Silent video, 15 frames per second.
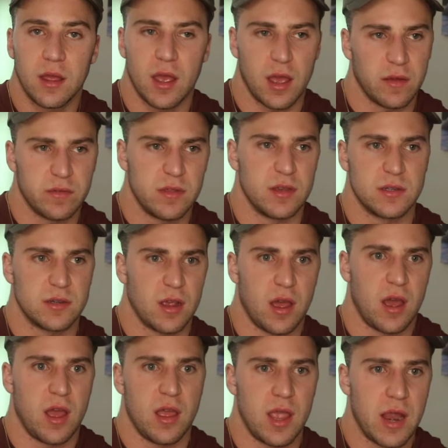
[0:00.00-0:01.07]
F this
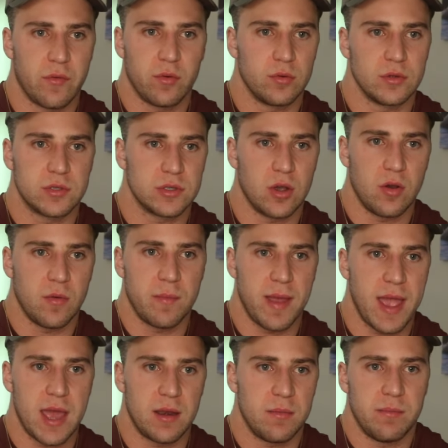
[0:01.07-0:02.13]
guy, everyone's so
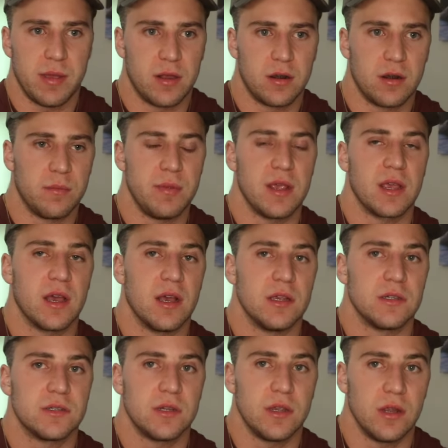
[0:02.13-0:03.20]
mad and bitter
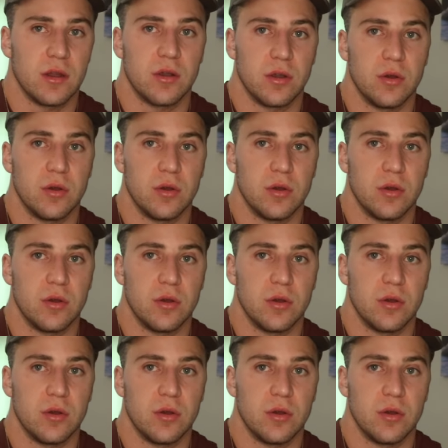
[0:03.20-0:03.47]
because you're